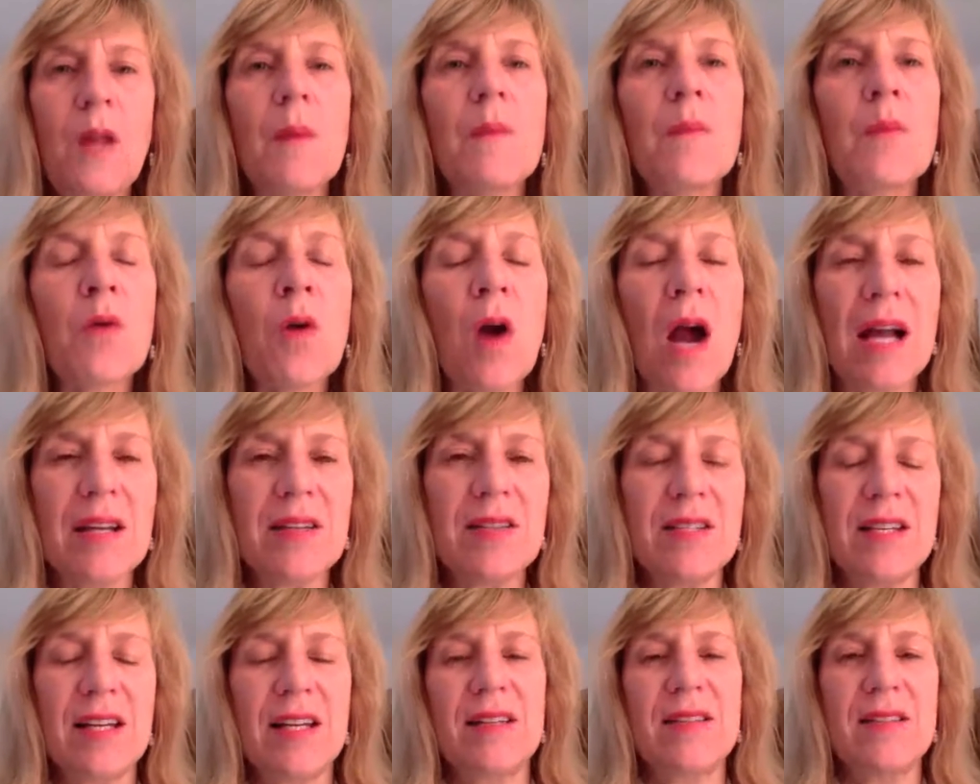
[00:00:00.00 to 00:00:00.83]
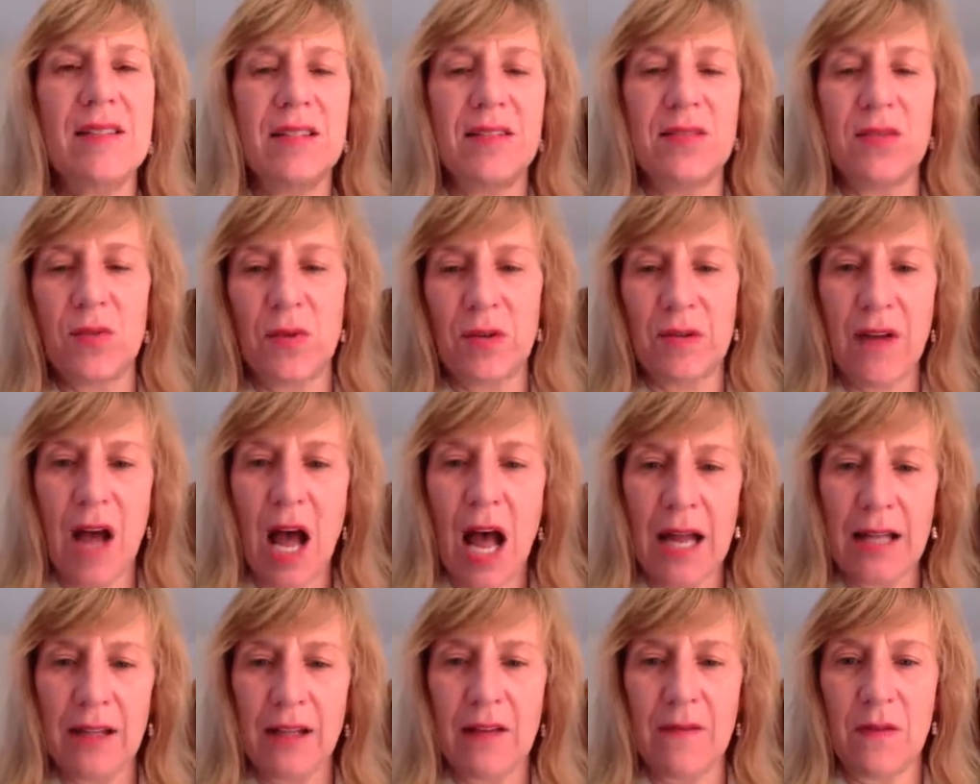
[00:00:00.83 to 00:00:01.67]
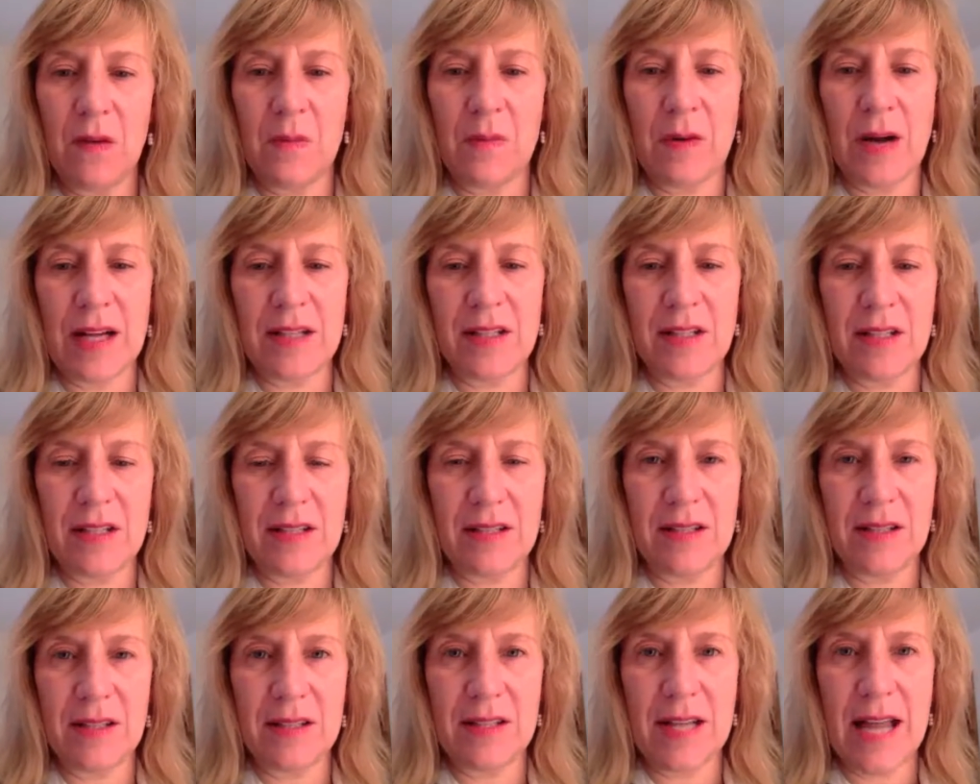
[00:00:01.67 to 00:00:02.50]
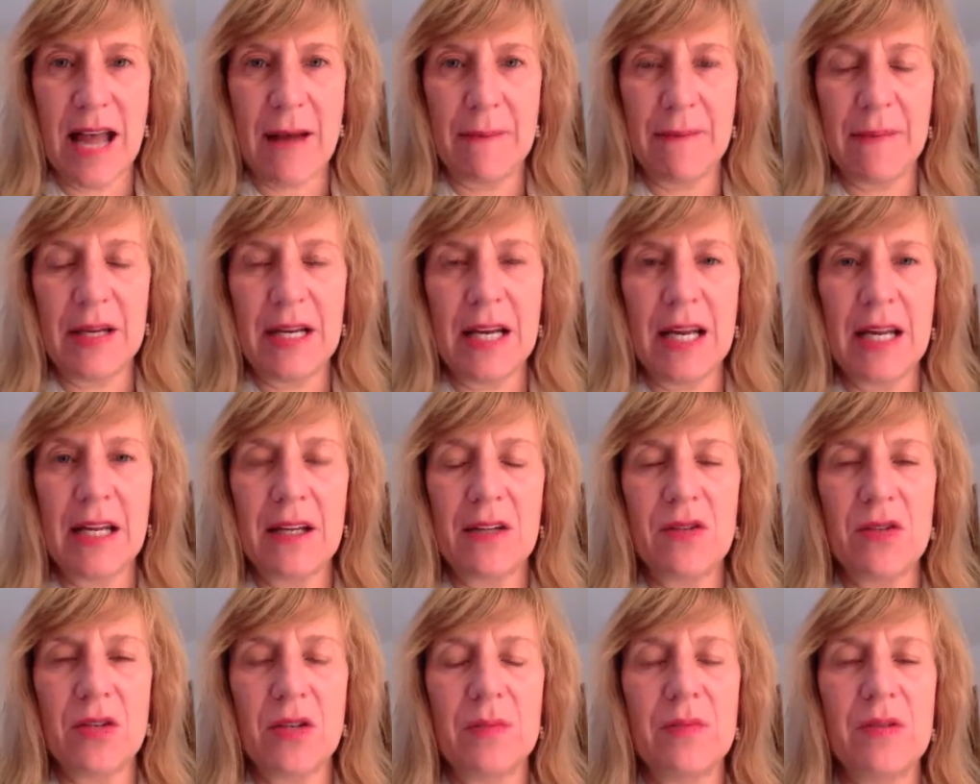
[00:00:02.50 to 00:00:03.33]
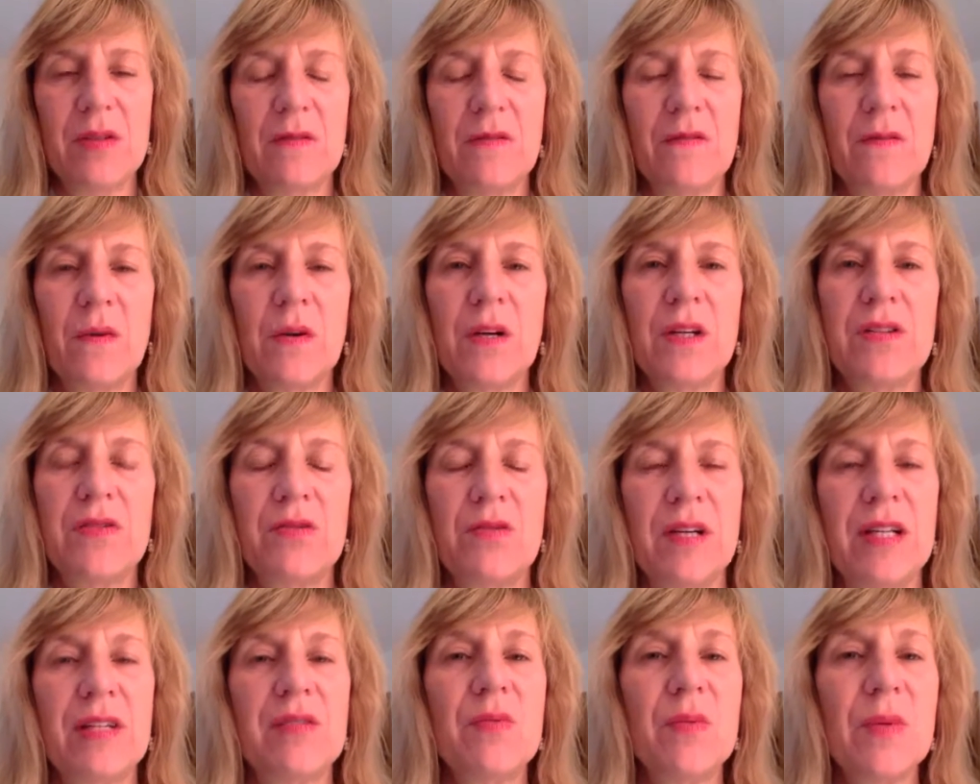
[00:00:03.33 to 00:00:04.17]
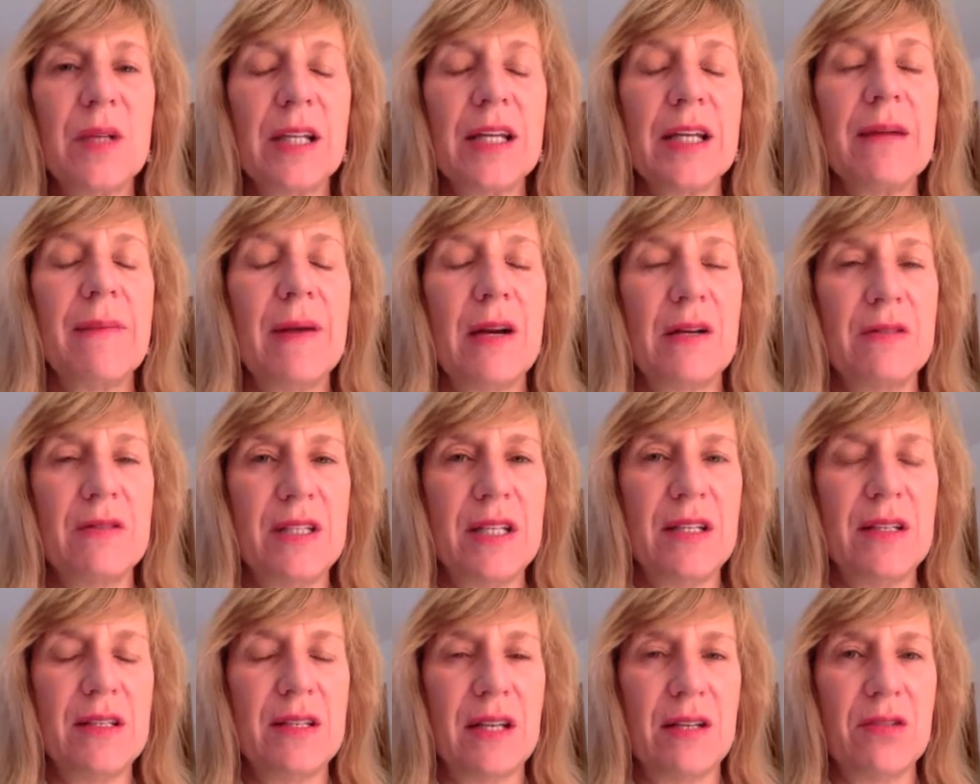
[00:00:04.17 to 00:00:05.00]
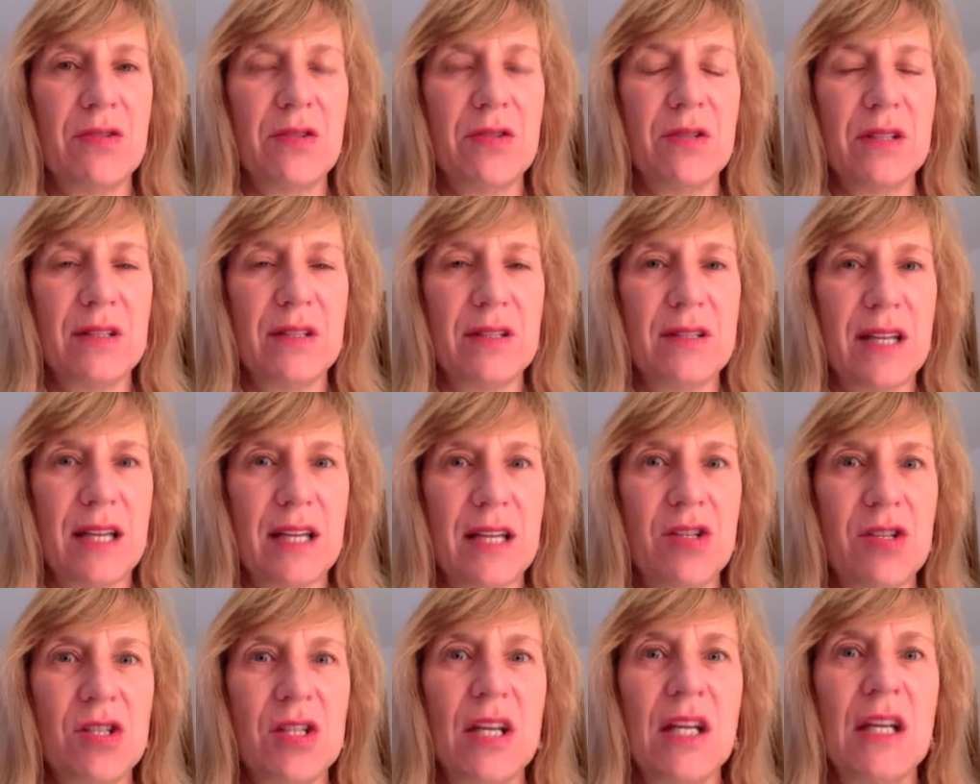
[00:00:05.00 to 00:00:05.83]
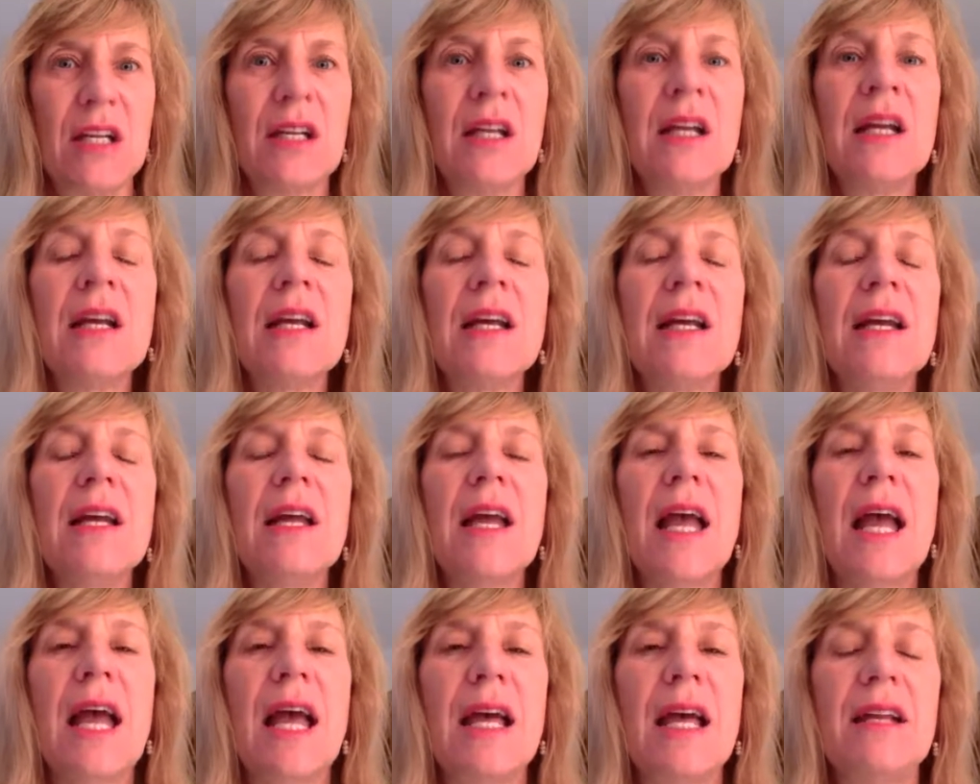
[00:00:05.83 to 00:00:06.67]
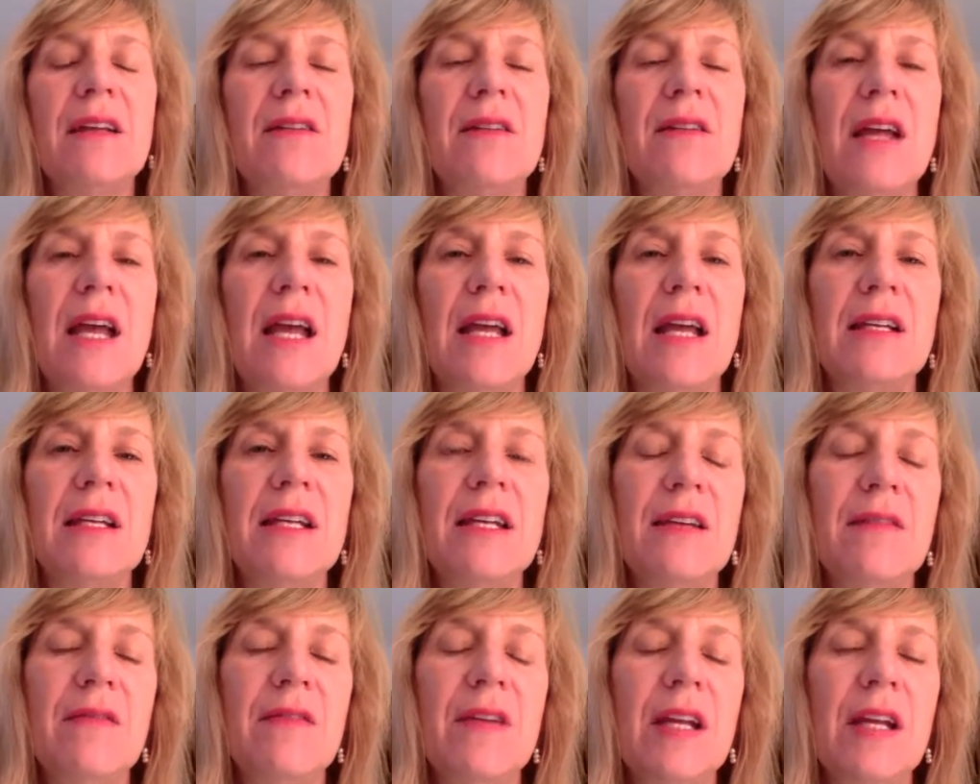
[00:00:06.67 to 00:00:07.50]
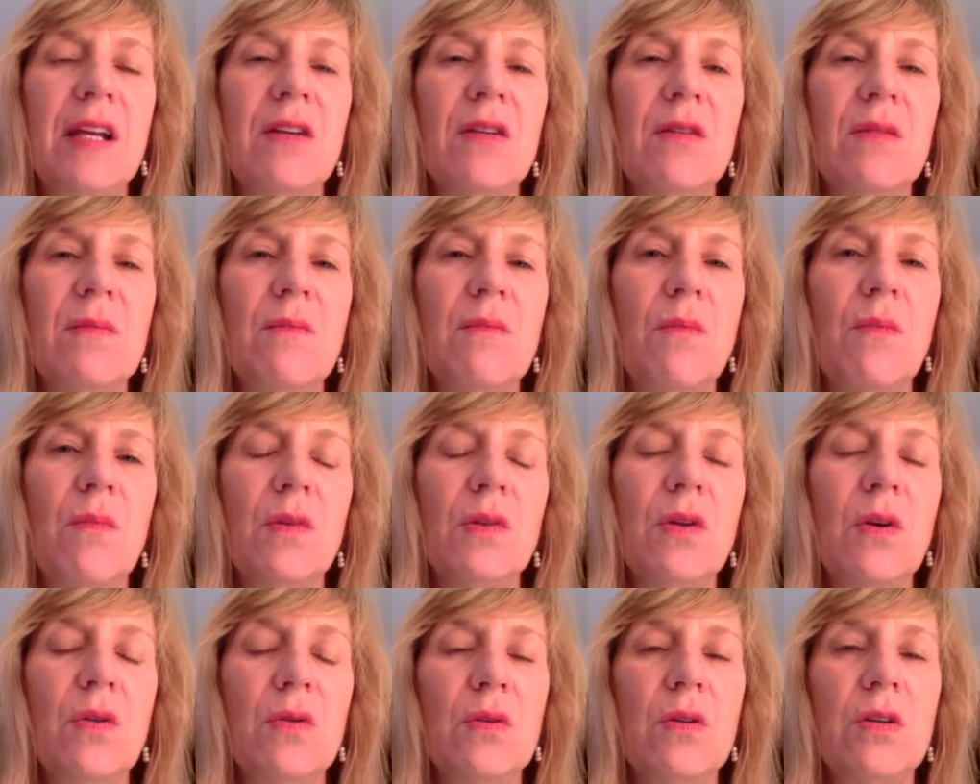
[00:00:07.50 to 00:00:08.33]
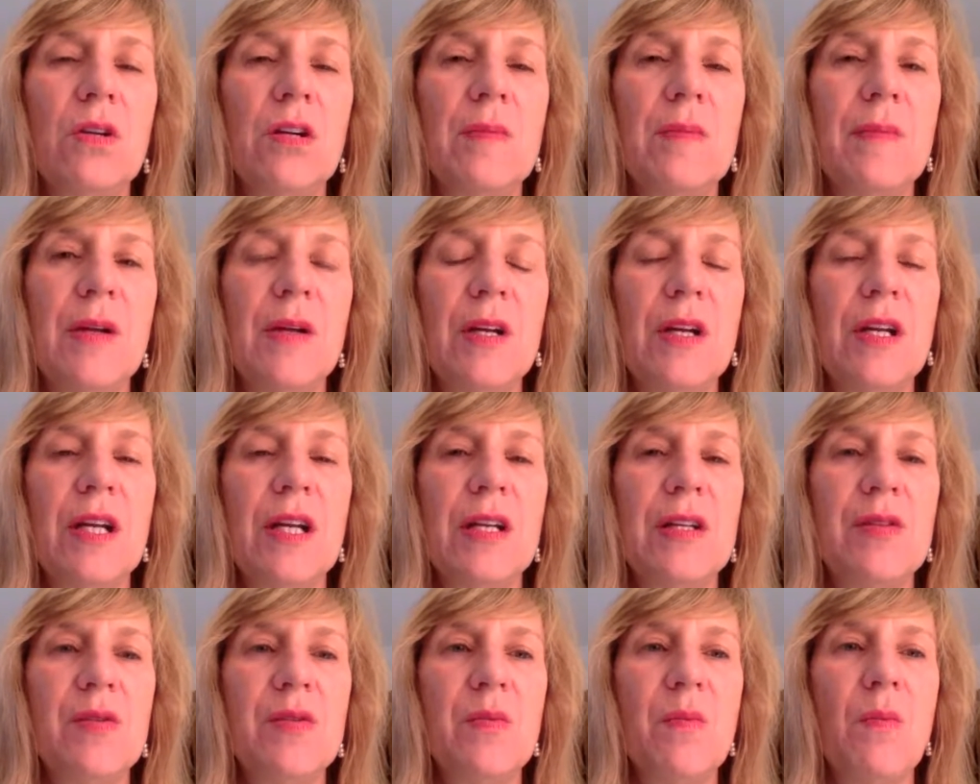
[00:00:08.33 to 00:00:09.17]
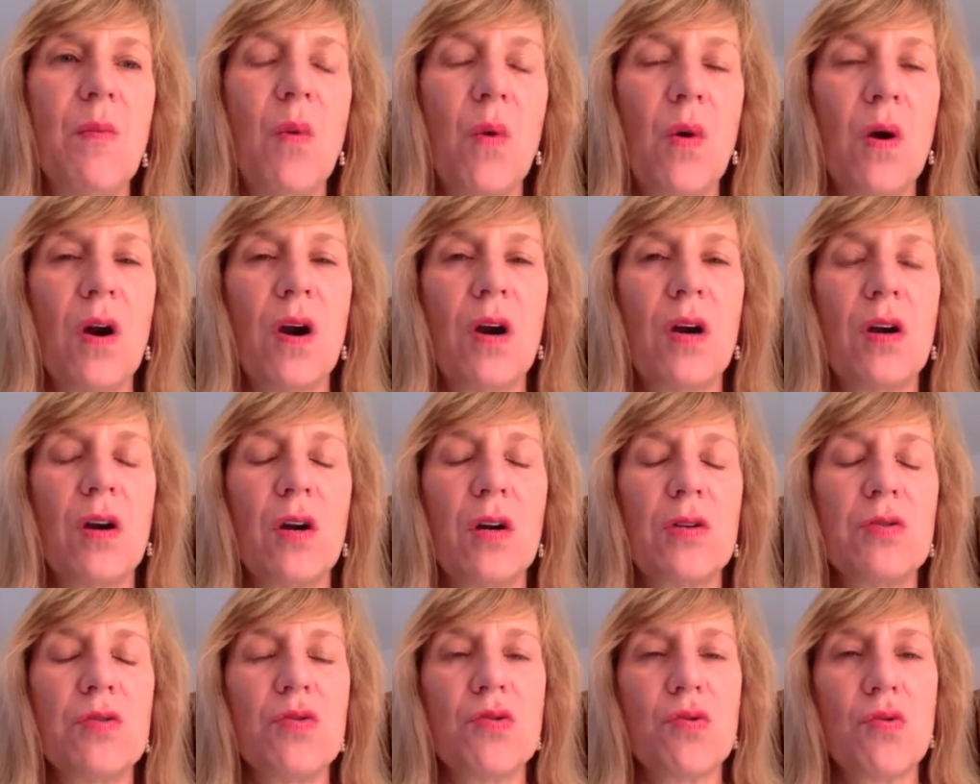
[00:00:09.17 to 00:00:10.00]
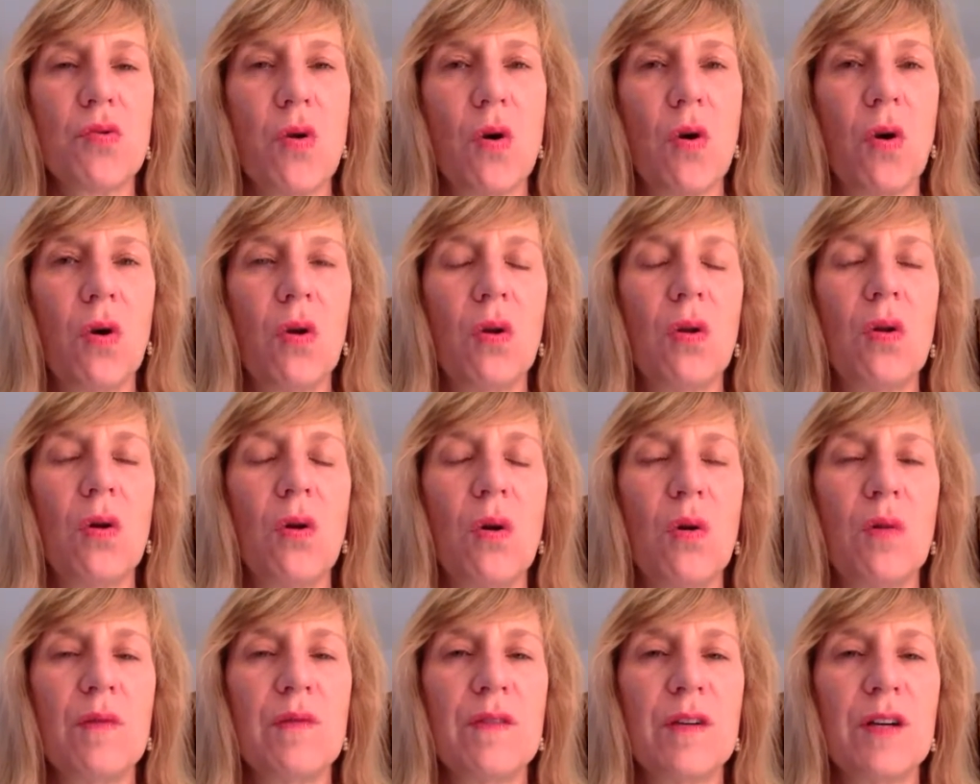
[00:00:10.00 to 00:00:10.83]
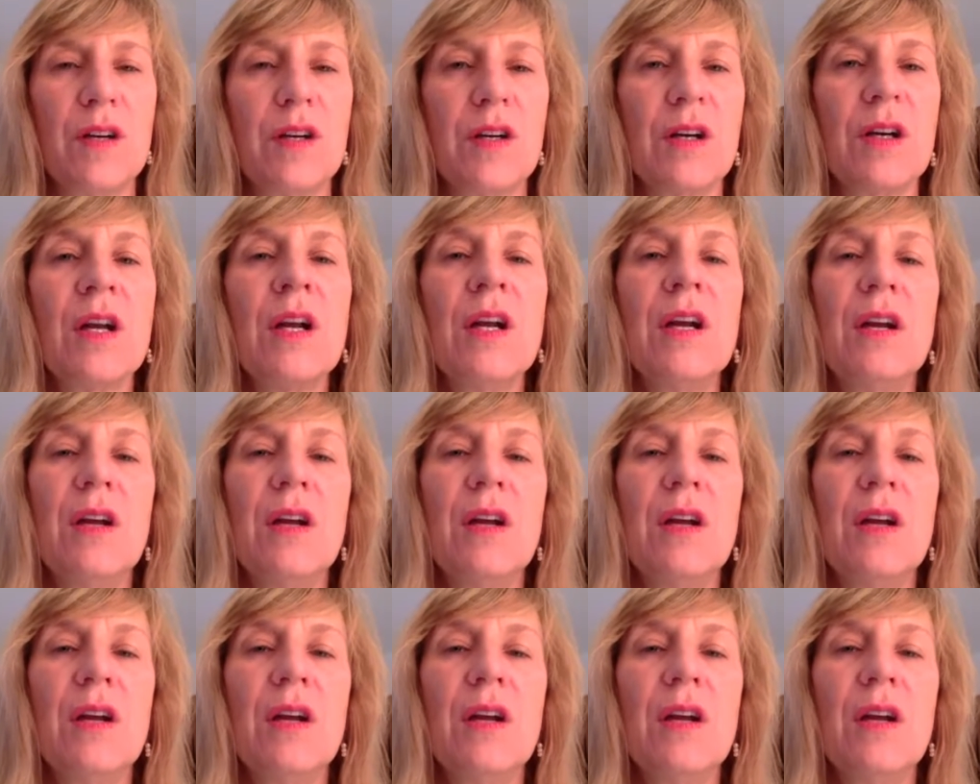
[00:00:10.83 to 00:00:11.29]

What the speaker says: process, the sort of high-level process that's happening in terms of forestry, it's really about decentralization and giving local communities more control over